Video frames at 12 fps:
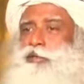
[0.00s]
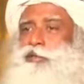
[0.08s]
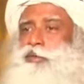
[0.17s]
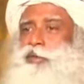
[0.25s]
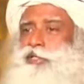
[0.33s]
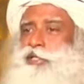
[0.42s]

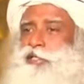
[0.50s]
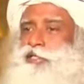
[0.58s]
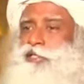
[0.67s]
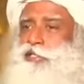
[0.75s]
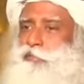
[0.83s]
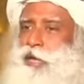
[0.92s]
Hindu can say,
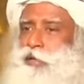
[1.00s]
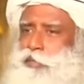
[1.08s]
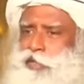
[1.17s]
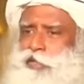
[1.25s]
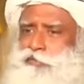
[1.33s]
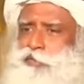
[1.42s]
this is my
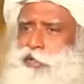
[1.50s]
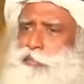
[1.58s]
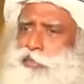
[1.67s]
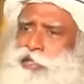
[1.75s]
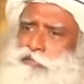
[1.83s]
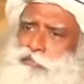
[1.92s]
belief. You
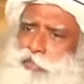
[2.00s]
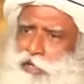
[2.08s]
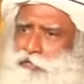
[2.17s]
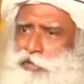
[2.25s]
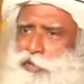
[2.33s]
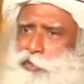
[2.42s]
can believe
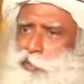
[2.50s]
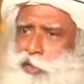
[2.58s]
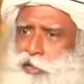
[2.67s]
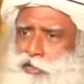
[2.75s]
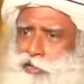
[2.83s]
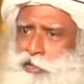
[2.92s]
whatever you
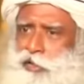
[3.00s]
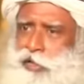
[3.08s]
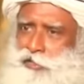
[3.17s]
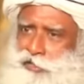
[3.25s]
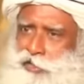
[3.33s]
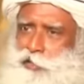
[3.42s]
want
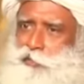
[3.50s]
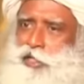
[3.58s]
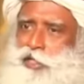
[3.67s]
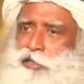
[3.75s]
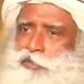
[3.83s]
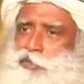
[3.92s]
and still
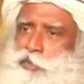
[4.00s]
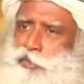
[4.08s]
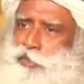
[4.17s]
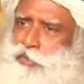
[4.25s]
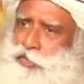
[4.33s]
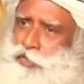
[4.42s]
be a Hindu,
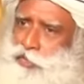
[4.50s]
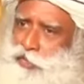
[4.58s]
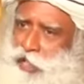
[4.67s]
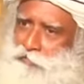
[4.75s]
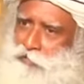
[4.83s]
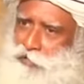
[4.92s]
because it's
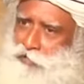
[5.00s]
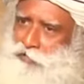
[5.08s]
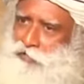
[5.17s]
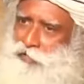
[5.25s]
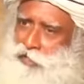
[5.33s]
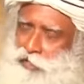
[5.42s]
geographical.
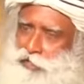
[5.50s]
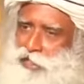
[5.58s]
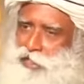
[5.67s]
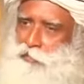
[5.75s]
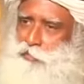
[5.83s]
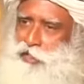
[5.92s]

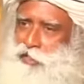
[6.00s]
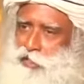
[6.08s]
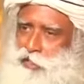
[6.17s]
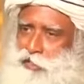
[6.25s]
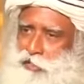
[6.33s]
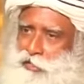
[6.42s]
It's like being
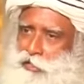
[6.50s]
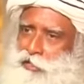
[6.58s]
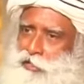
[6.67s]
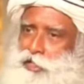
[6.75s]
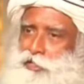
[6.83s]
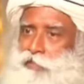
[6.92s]
Indian.
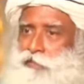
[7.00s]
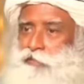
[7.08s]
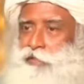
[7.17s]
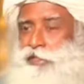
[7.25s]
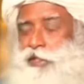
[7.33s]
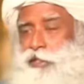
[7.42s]
That's why
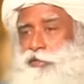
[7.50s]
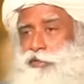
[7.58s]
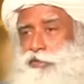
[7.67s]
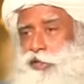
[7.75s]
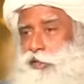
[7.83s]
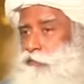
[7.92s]
we say
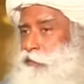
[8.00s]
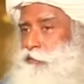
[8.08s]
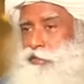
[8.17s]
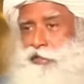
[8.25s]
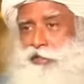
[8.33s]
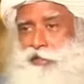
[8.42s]
Hindustan.
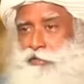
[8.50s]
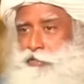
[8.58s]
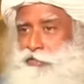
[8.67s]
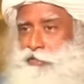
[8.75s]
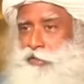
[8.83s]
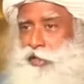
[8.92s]
When we said
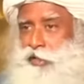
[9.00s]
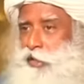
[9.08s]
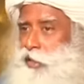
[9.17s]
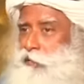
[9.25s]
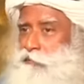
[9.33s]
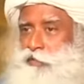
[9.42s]
Hindustan,
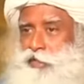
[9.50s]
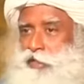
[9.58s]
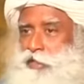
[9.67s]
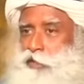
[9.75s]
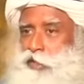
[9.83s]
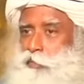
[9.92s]
we
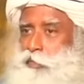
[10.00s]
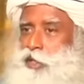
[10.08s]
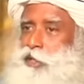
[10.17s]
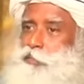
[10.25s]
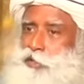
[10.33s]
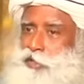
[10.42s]
did not
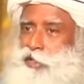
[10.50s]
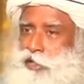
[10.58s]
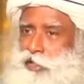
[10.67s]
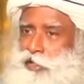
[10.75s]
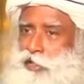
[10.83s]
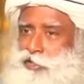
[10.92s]
mean a
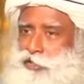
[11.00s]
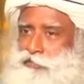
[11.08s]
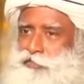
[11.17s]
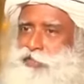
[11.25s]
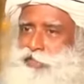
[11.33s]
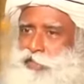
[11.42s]
particular
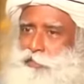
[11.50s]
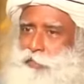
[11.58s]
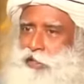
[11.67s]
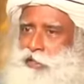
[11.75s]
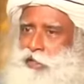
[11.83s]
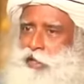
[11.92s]
religion. We just
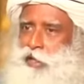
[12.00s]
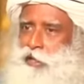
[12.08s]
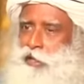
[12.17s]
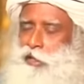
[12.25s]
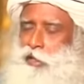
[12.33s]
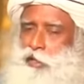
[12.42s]
meant the
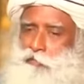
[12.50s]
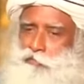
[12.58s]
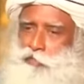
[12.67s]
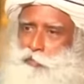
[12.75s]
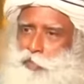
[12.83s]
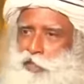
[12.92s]
land.
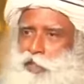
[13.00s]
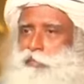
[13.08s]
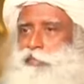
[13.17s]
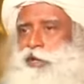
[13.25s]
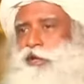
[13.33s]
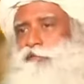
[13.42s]
We
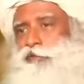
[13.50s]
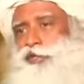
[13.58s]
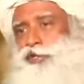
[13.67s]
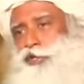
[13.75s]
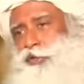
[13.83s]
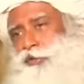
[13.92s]
became
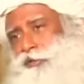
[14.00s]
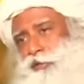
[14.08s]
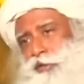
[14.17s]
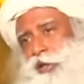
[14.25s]
reverential